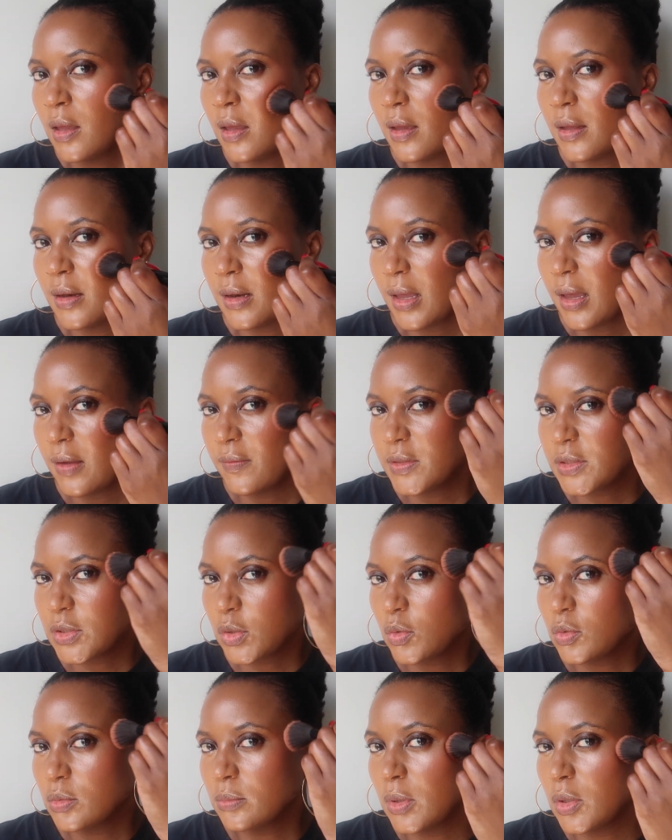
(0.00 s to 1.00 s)
and have its
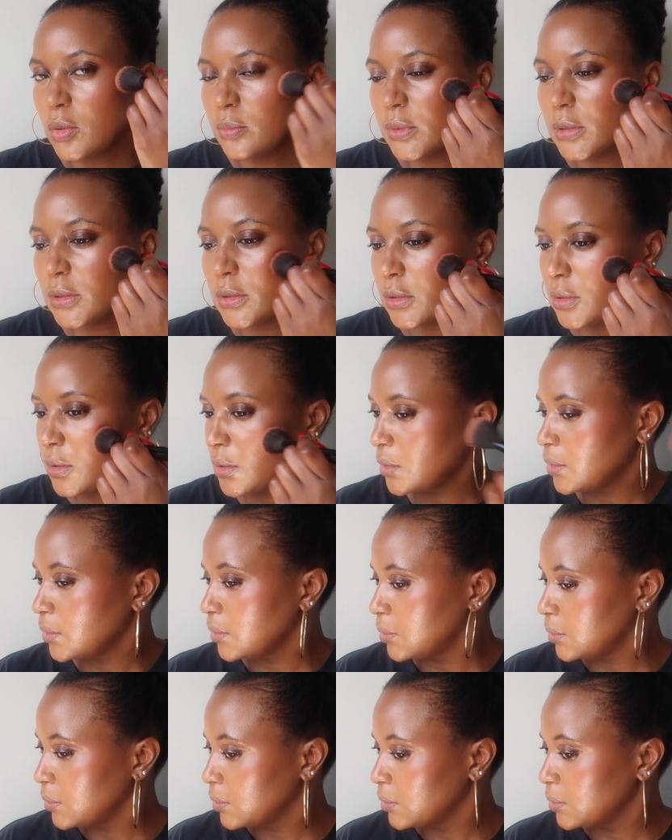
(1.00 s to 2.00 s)
own moment.
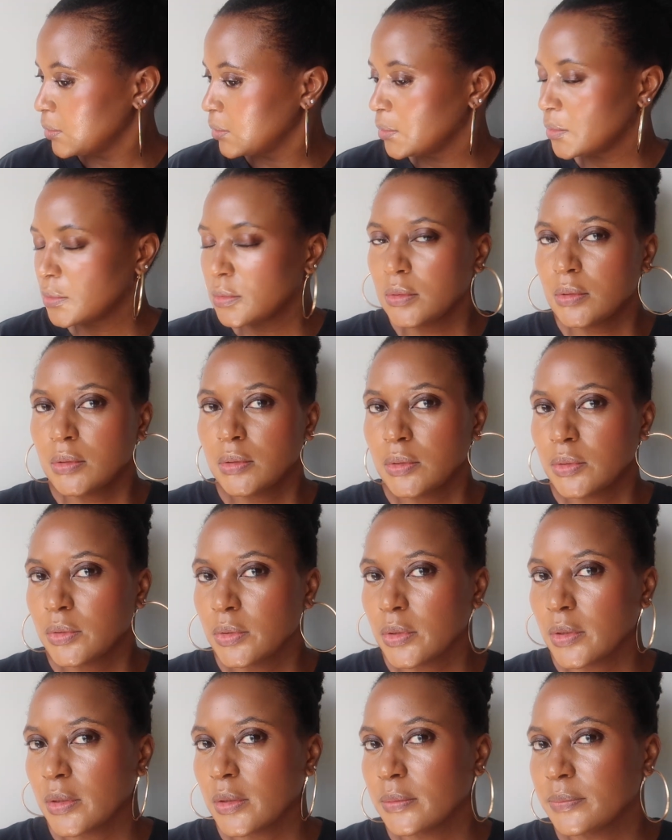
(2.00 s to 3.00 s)

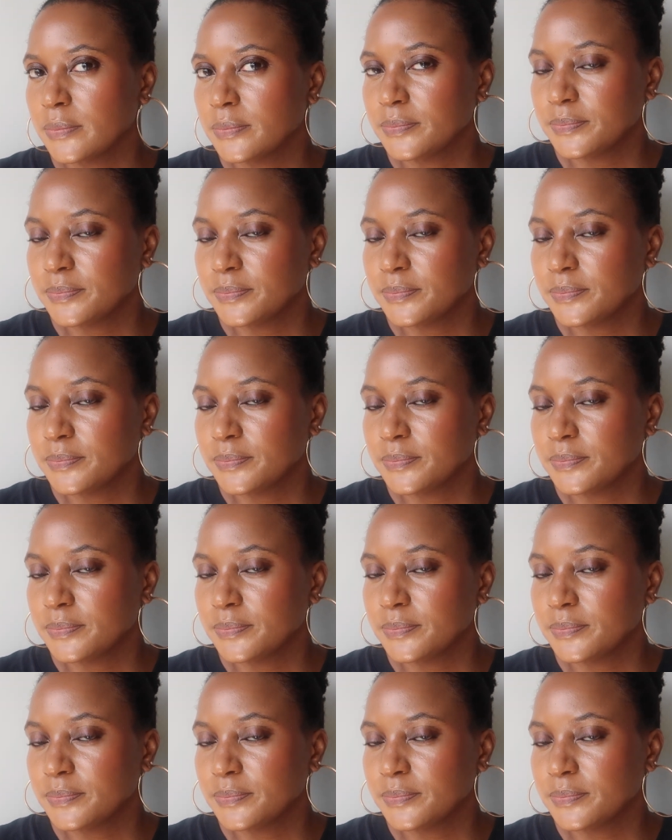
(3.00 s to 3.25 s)
You know,